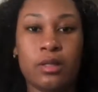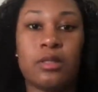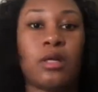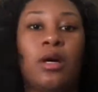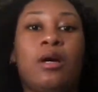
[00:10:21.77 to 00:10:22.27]

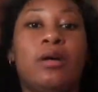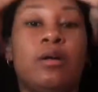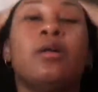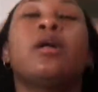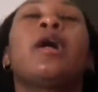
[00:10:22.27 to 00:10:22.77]
So
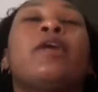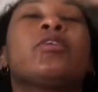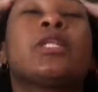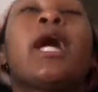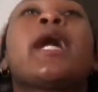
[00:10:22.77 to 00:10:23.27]
I have
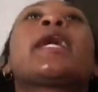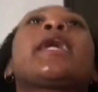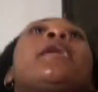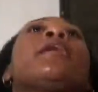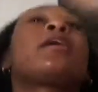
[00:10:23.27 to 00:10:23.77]
a lot of
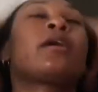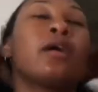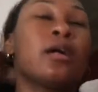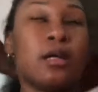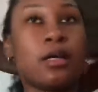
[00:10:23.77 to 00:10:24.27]
hair,
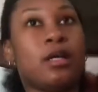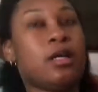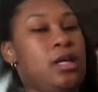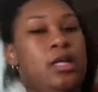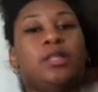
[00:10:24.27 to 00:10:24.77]

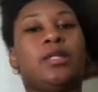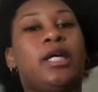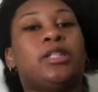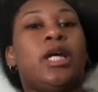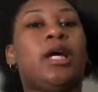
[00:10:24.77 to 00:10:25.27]
so
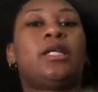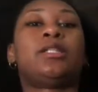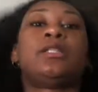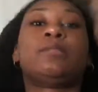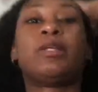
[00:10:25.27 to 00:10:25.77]
I try to
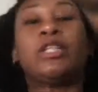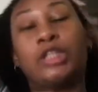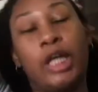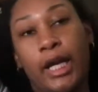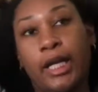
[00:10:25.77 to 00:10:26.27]
just make
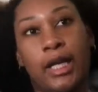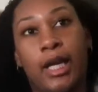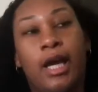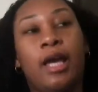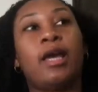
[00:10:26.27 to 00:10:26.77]
sure I
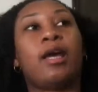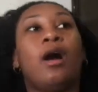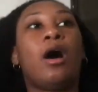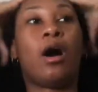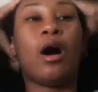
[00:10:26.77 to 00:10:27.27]
get it
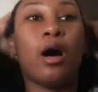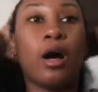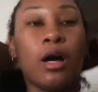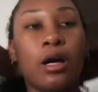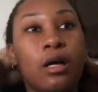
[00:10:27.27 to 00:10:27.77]
all,